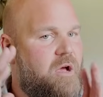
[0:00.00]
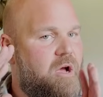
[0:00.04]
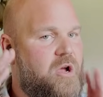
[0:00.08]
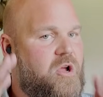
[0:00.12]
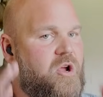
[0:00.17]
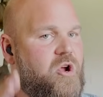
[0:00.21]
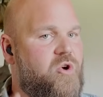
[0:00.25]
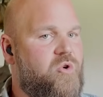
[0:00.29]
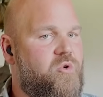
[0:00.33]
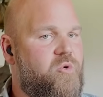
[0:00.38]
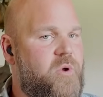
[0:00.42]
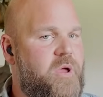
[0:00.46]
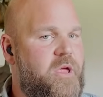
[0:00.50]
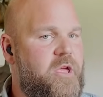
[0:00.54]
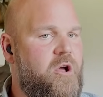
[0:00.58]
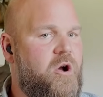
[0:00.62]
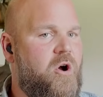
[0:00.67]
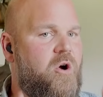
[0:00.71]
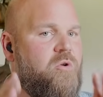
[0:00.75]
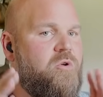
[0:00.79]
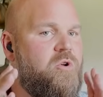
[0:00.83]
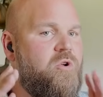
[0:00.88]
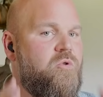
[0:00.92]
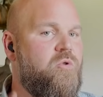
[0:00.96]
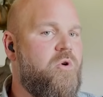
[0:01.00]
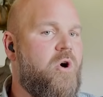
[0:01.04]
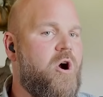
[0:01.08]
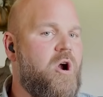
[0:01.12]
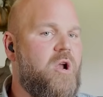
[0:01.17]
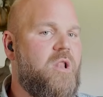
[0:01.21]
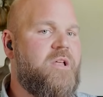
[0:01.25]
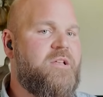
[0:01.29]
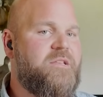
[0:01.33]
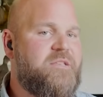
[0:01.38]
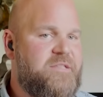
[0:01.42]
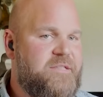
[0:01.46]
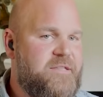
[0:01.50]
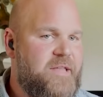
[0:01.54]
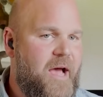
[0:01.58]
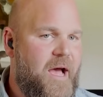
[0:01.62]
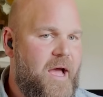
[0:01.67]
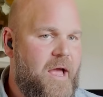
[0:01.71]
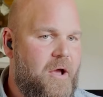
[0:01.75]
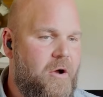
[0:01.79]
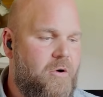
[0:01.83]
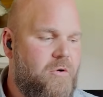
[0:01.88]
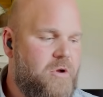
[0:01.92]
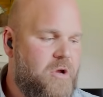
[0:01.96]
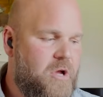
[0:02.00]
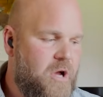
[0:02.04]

a Creole New Orleans style